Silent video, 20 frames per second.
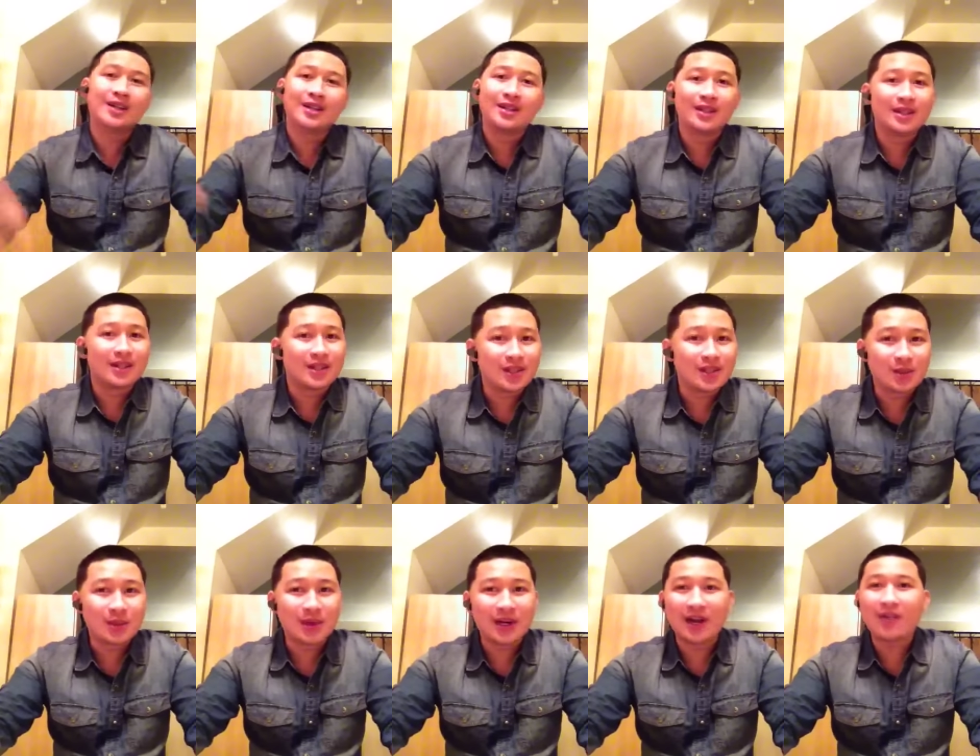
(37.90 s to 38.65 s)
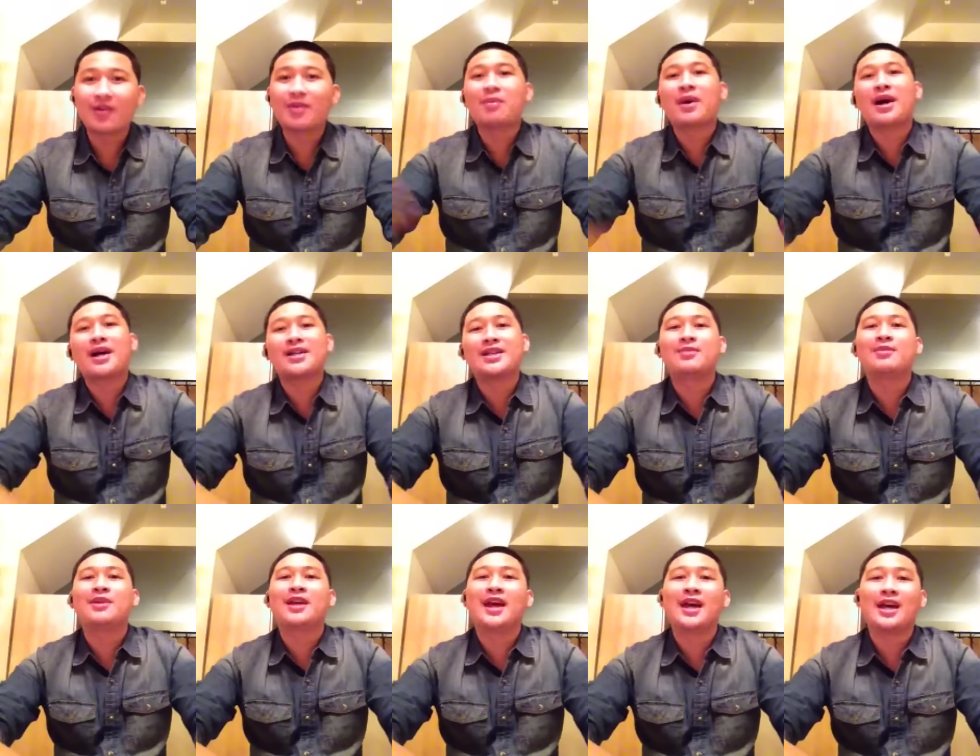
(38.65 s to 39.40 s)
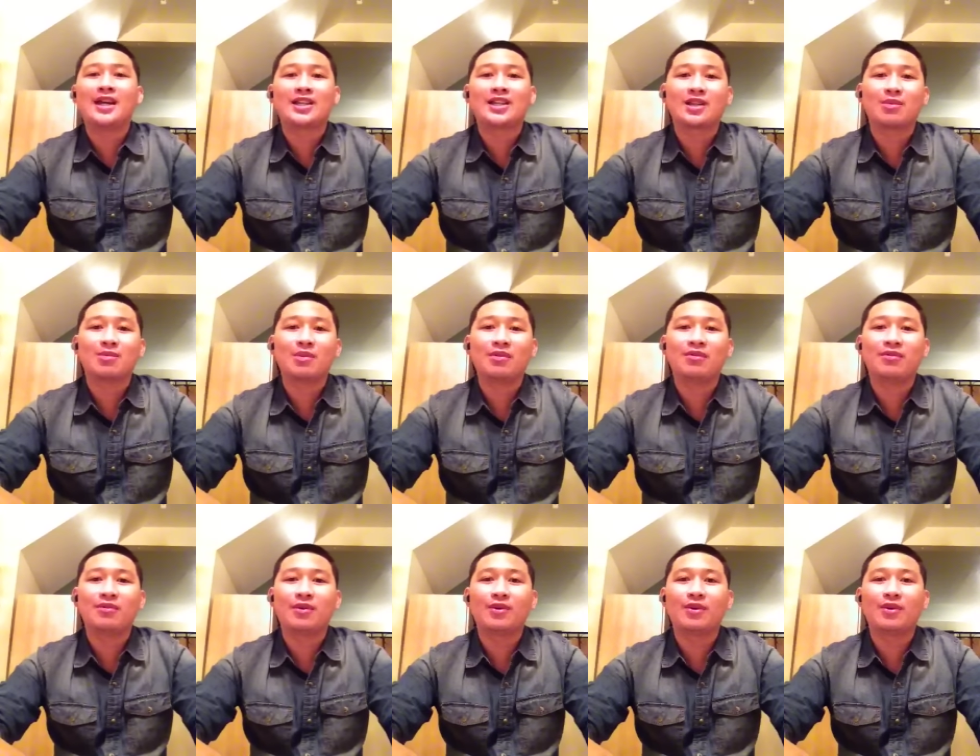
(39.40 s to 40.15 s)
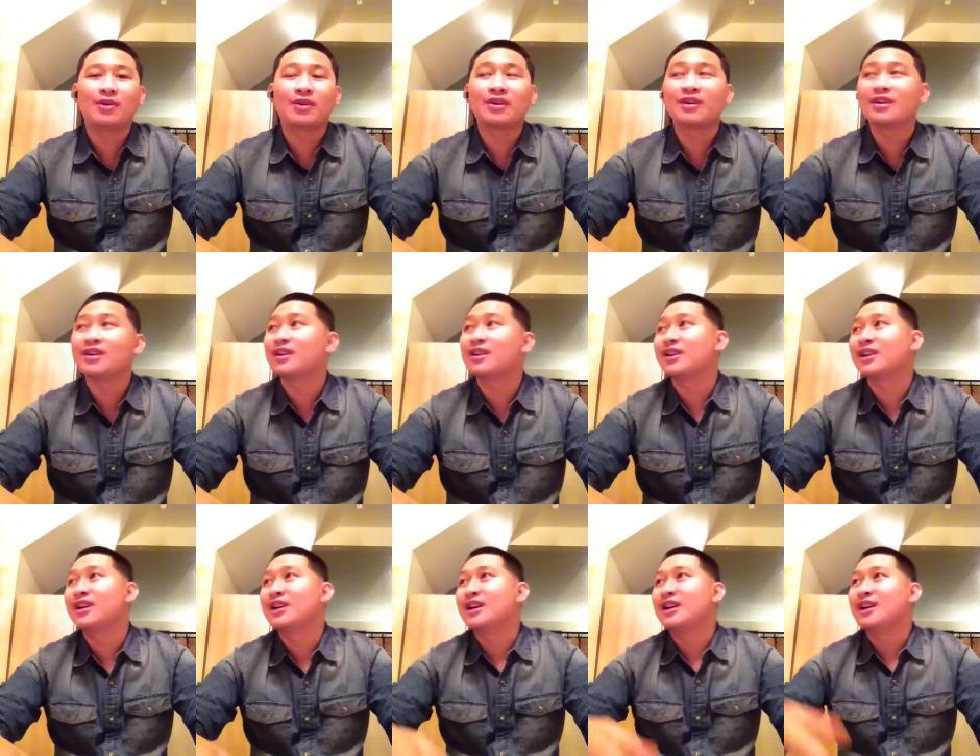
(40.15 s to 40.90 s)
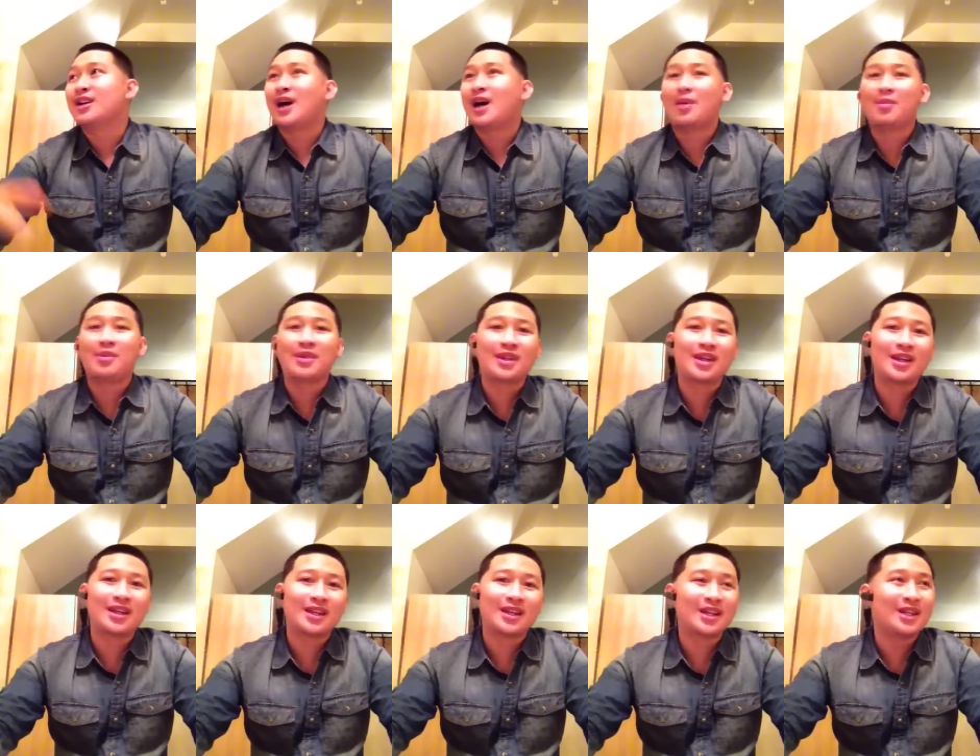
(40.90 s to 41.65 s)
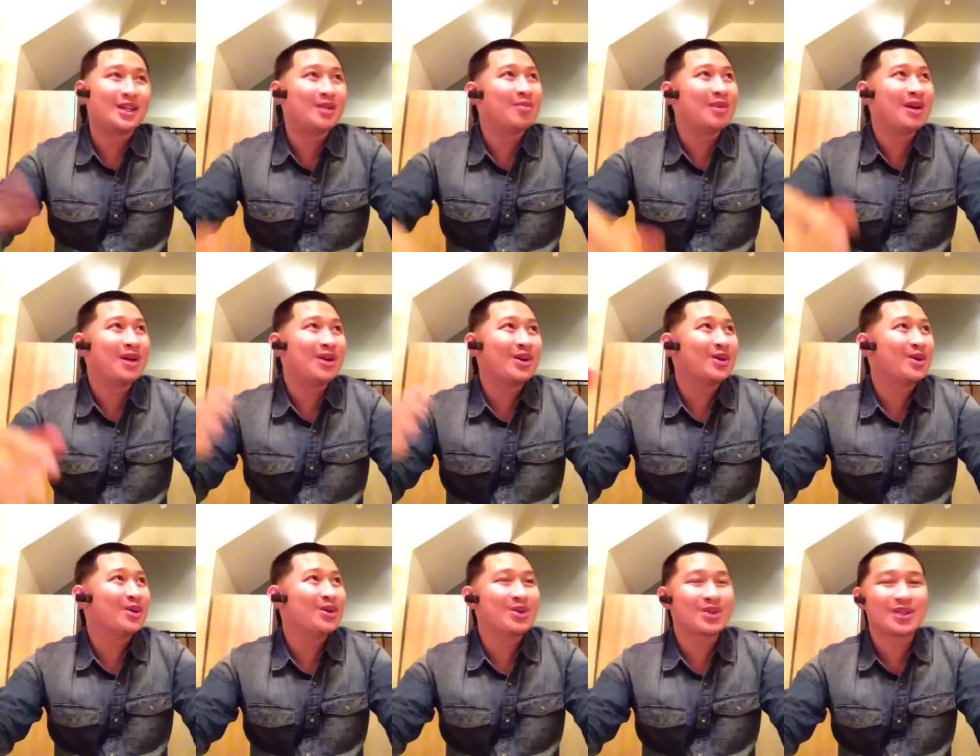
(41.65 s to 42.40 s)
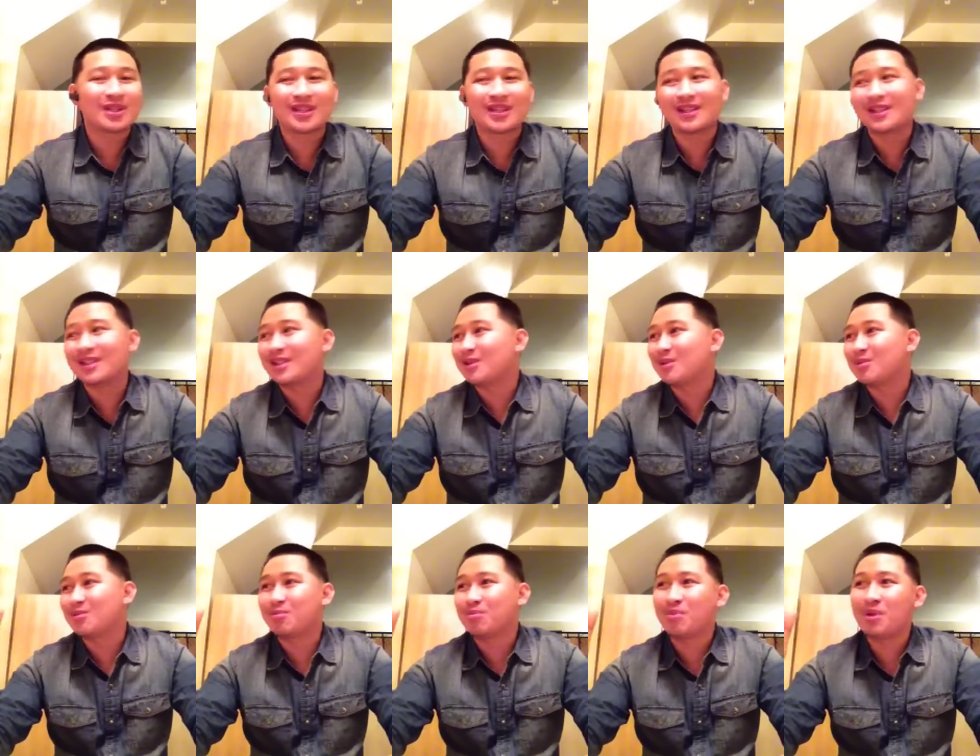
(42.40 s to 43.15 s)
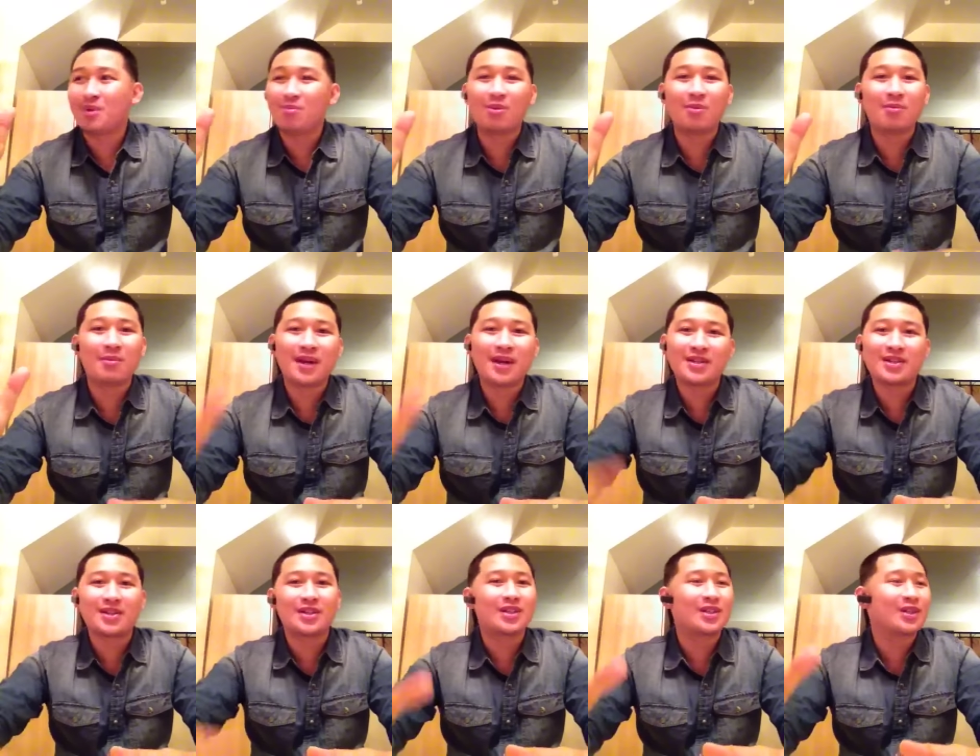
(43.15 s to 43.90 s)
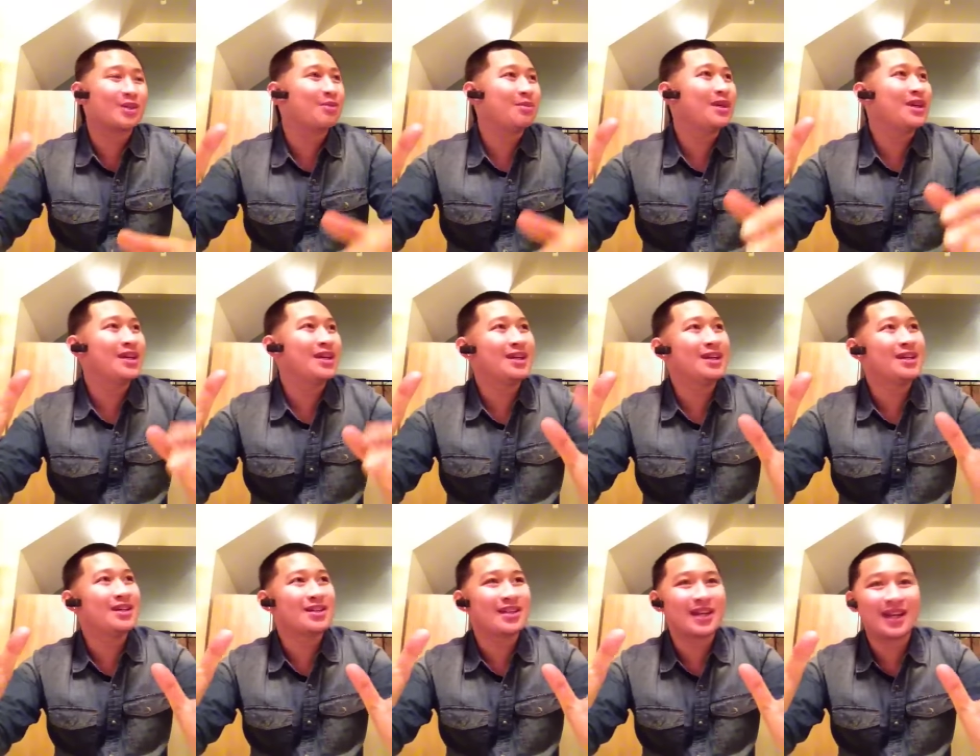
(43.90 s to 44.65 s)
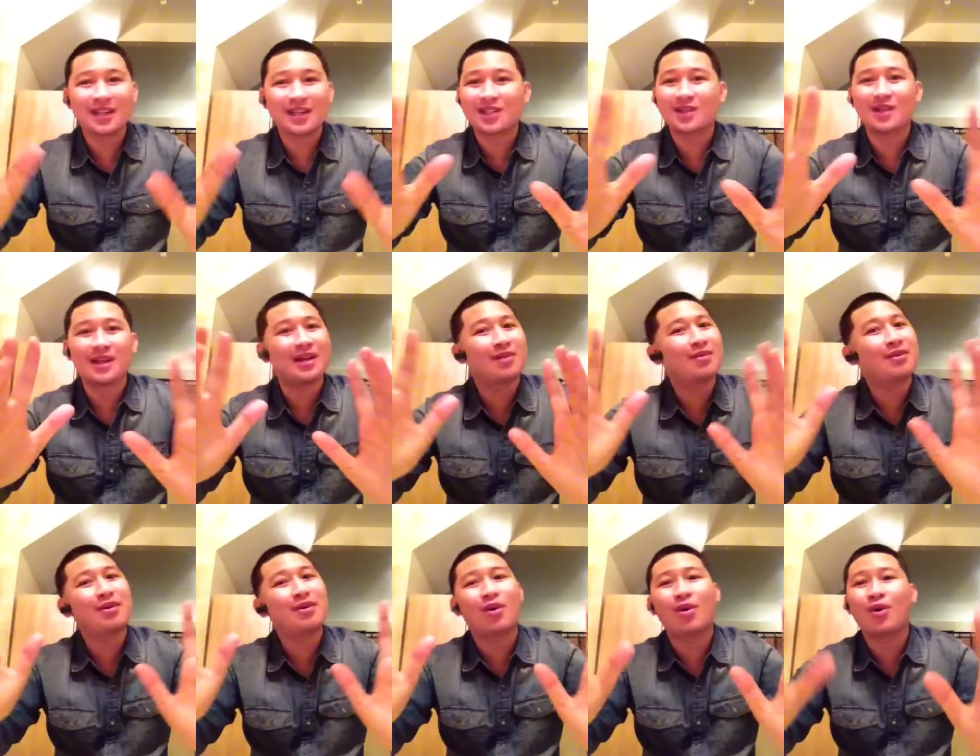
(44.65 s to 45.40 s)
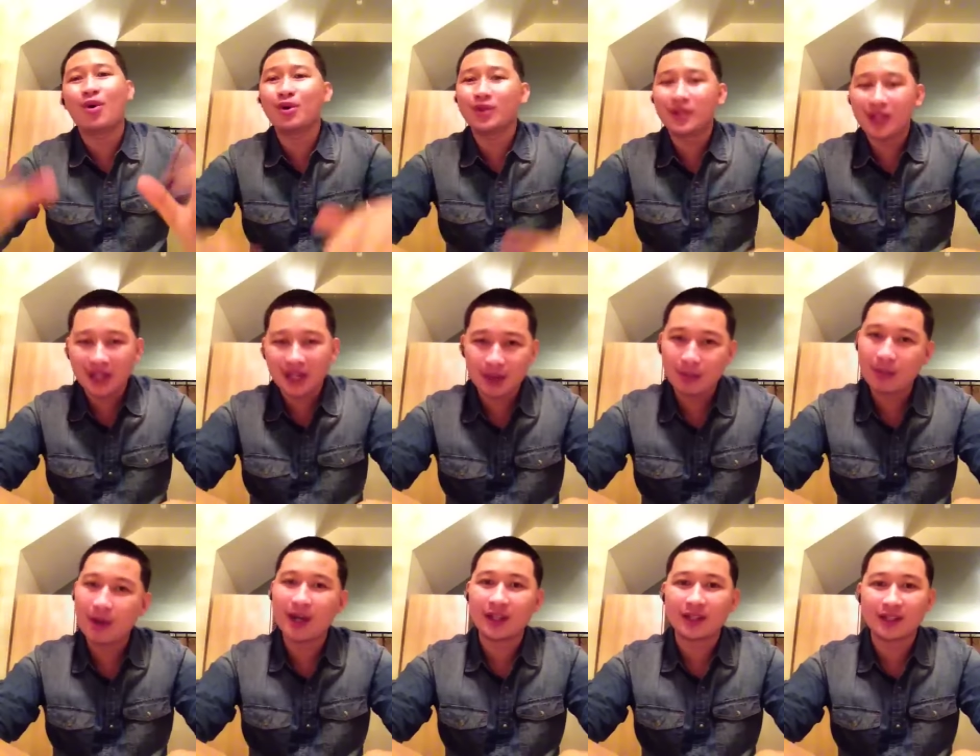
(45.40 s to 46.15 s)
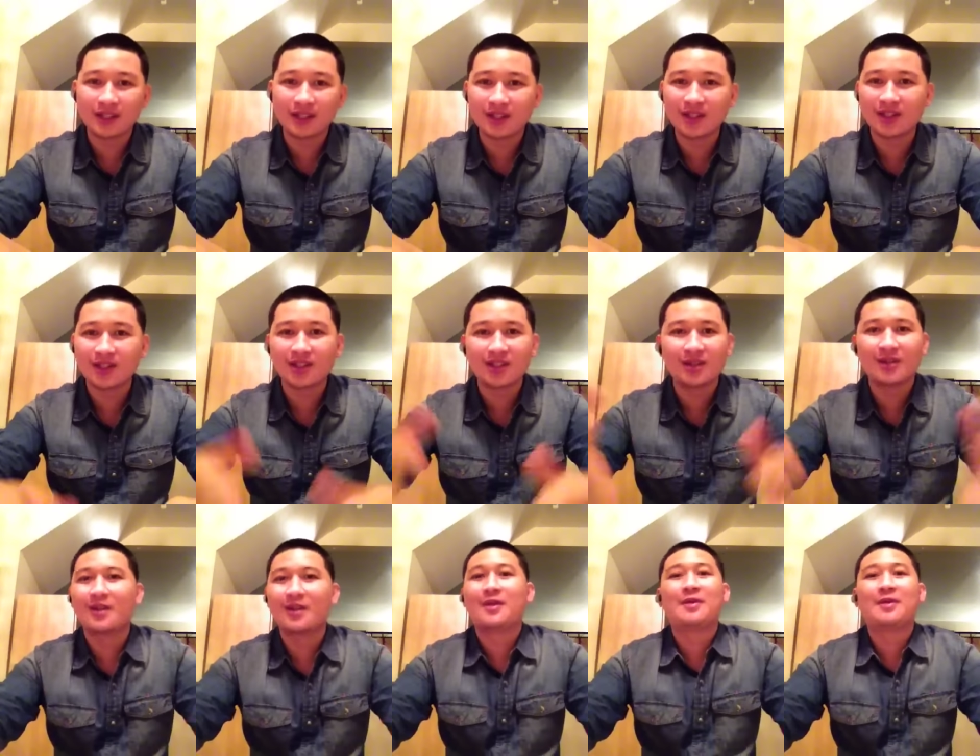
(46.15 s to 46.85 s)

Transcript: This is what everybody's been asking me for. I've been getting emails and people messaging me and texting all day about this.